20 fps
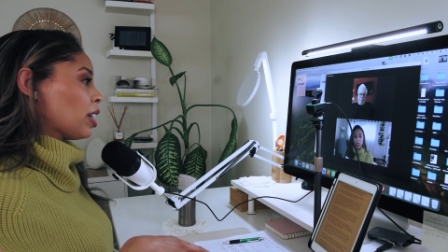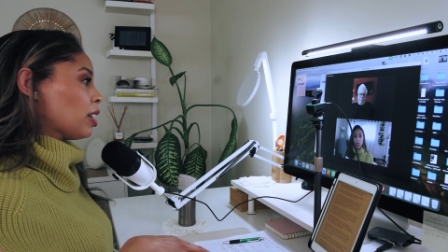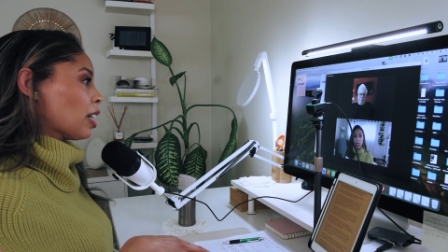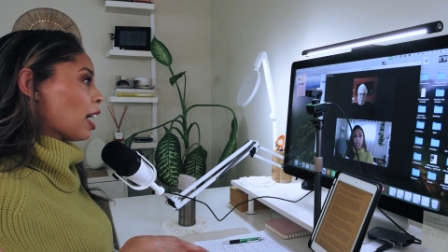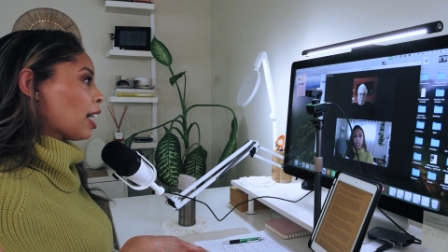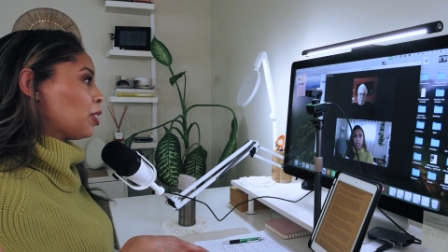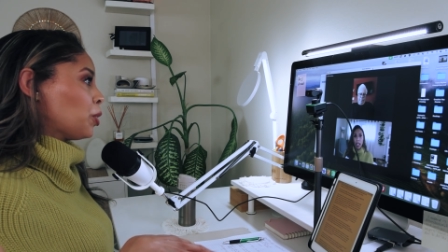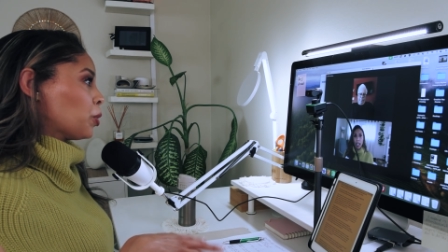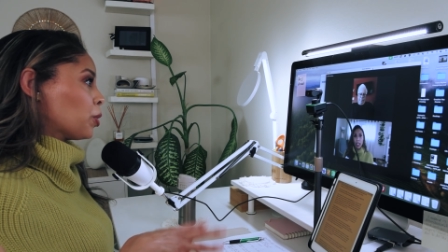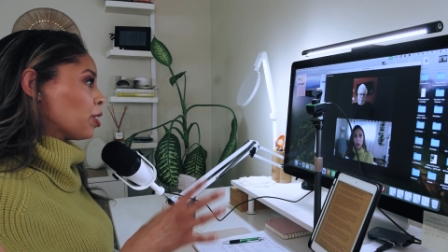
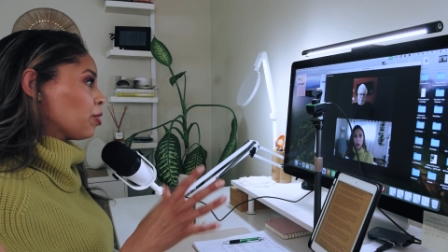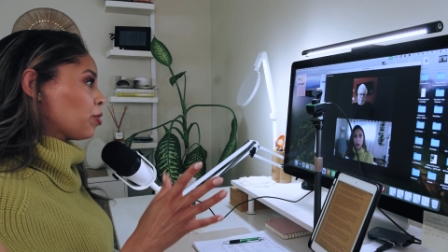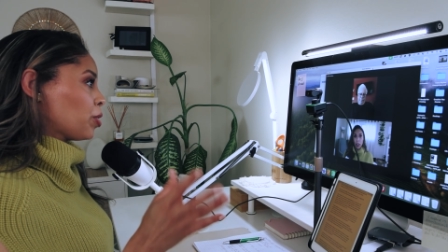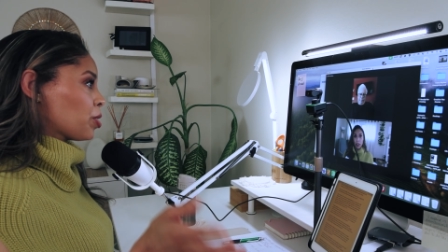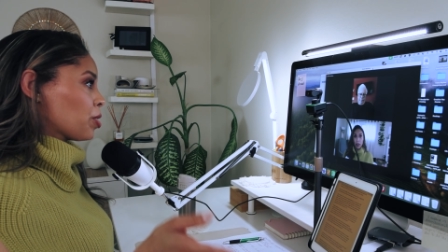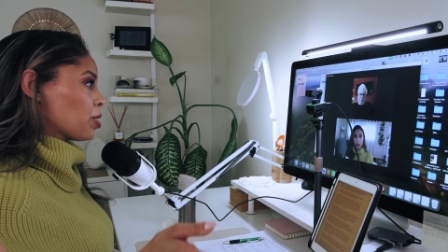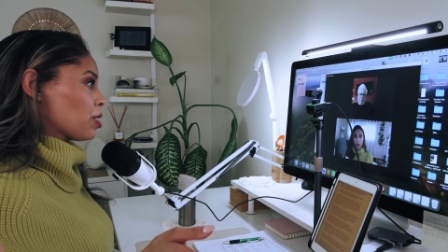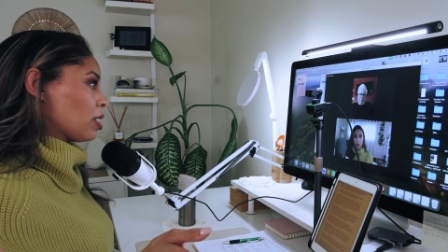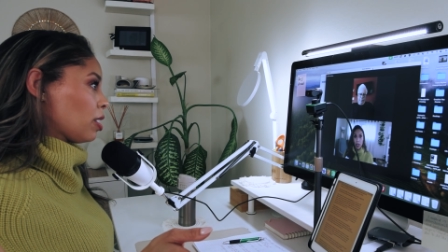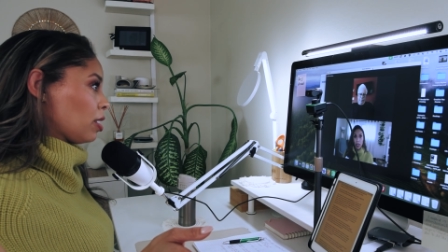Nydorf,
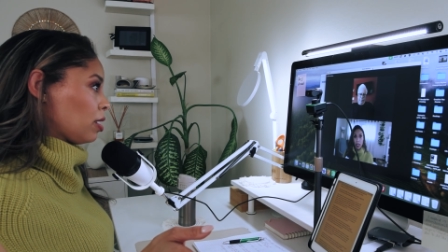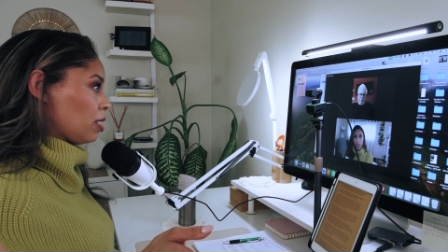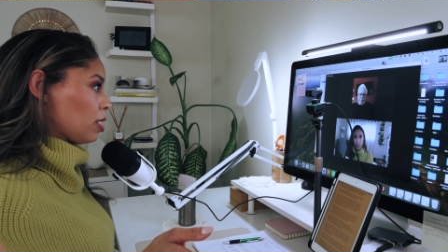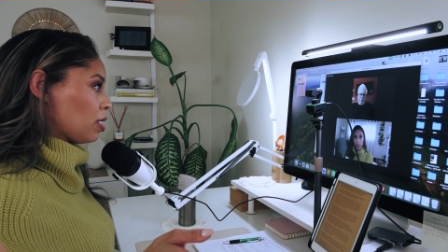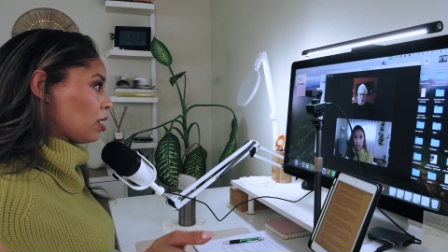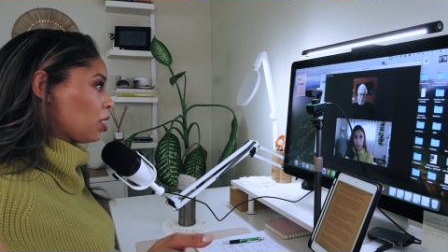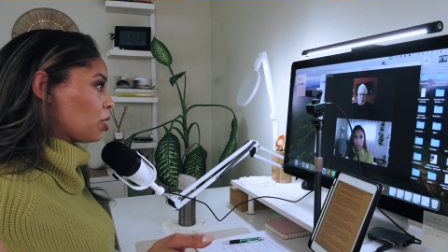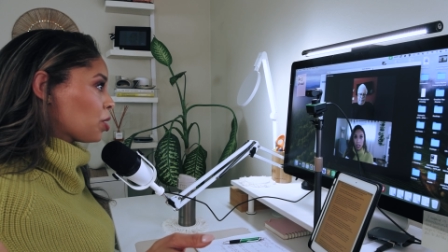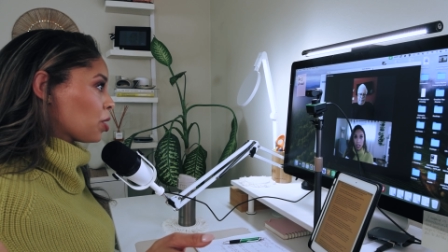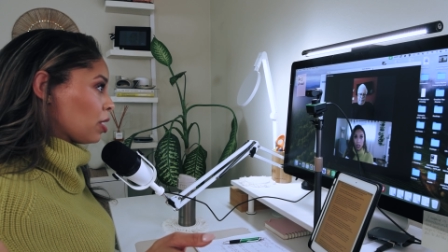which is a
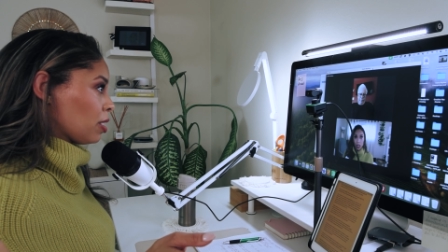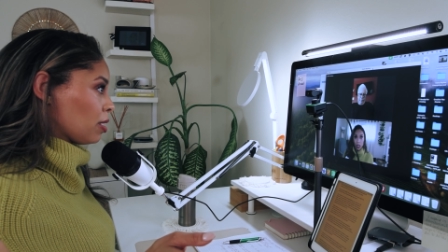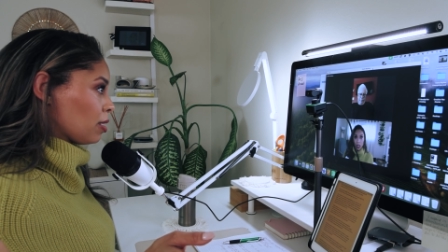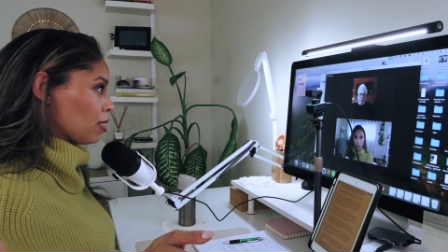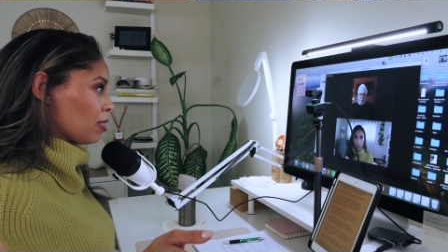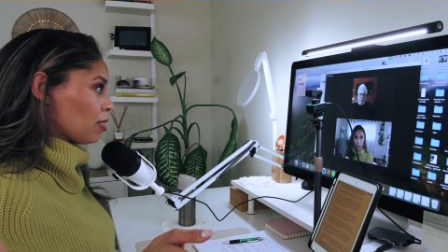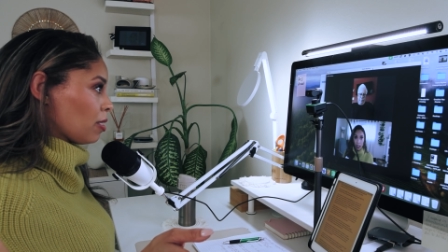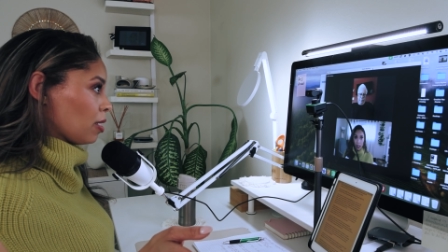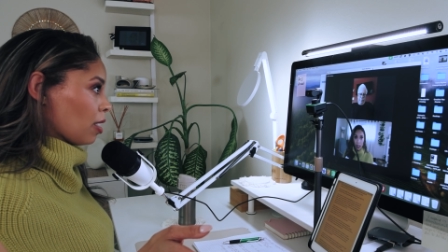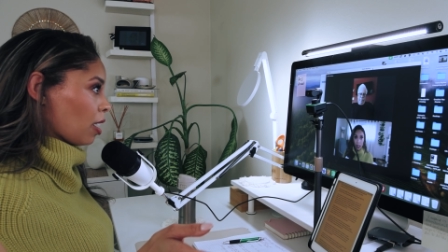
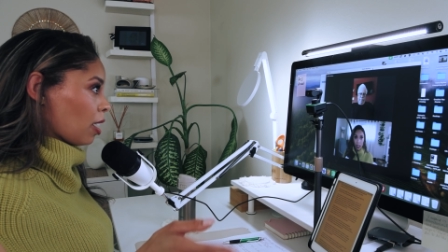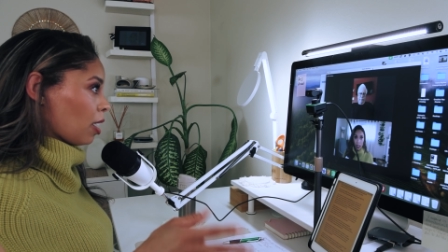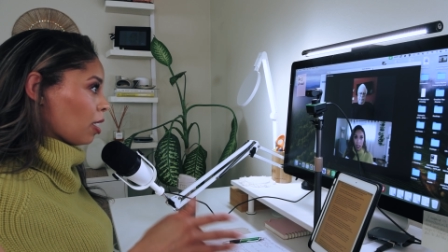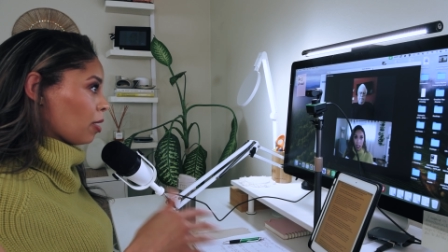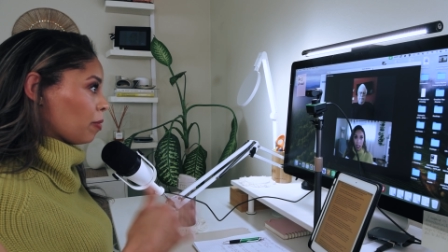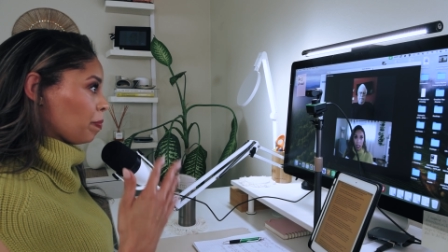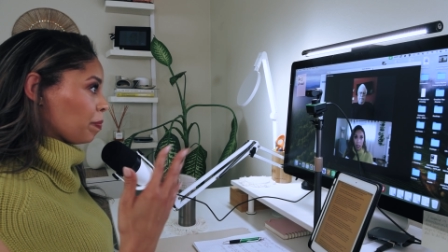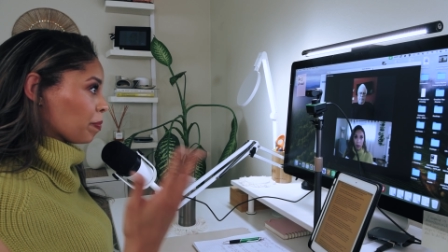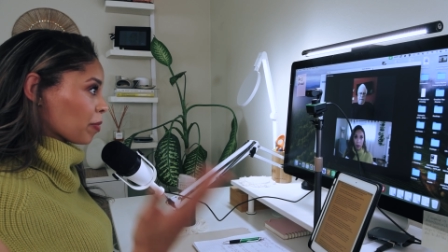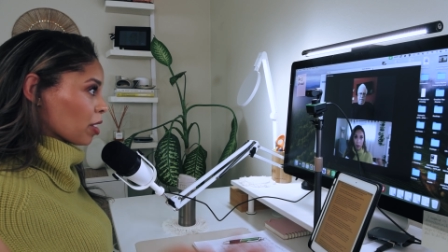detention
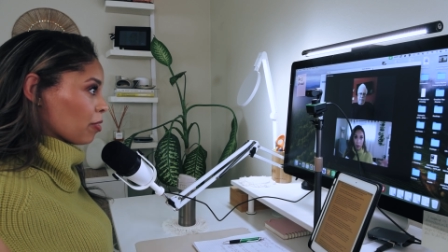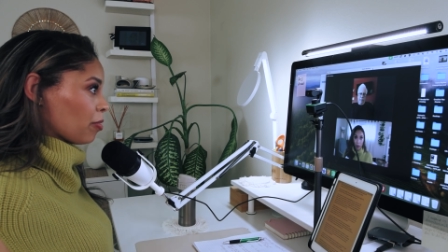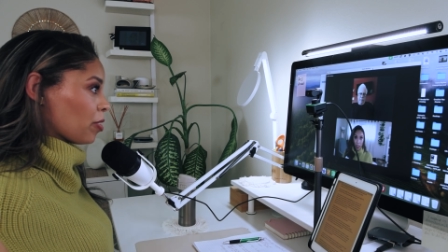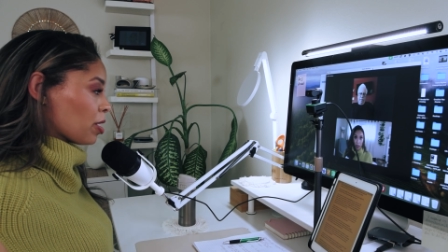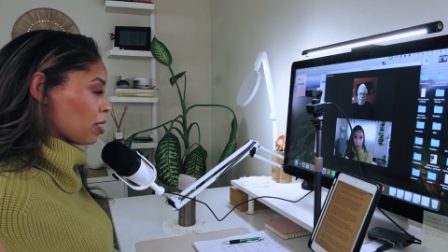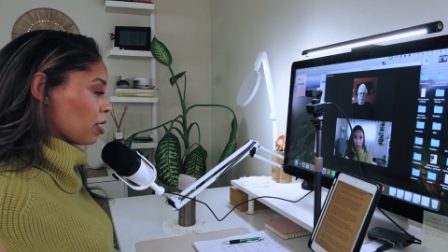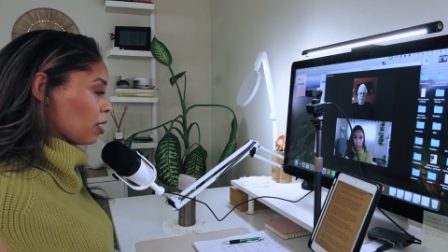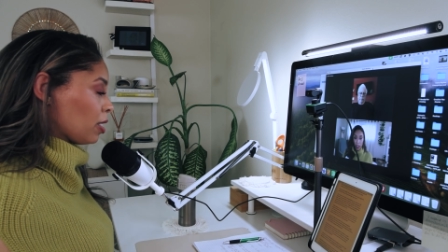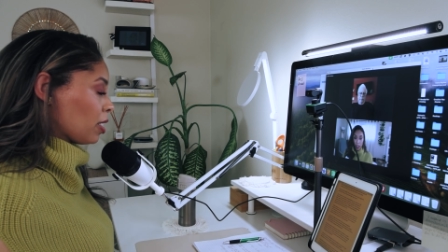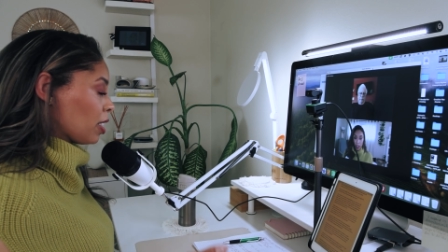
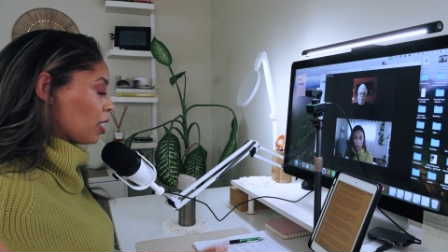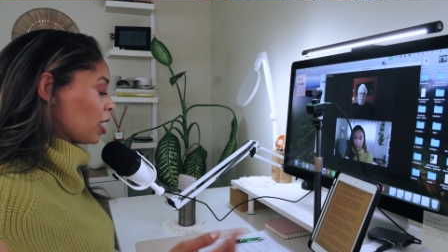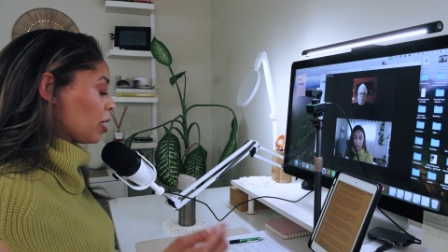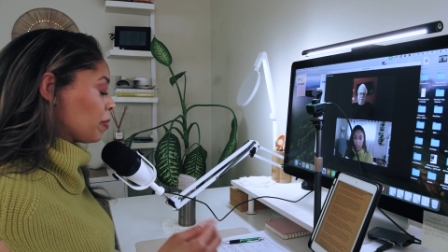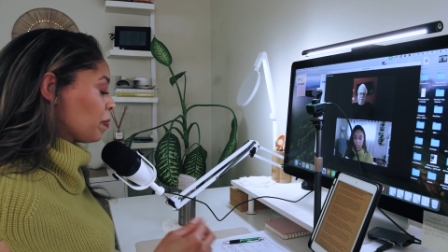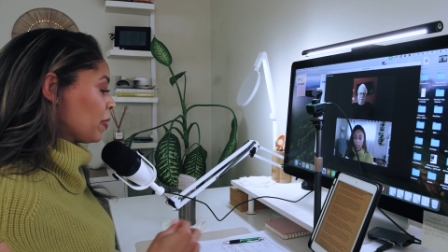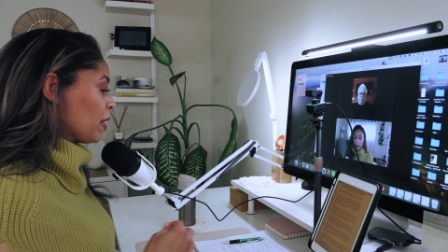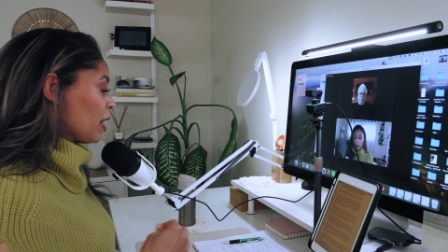facility.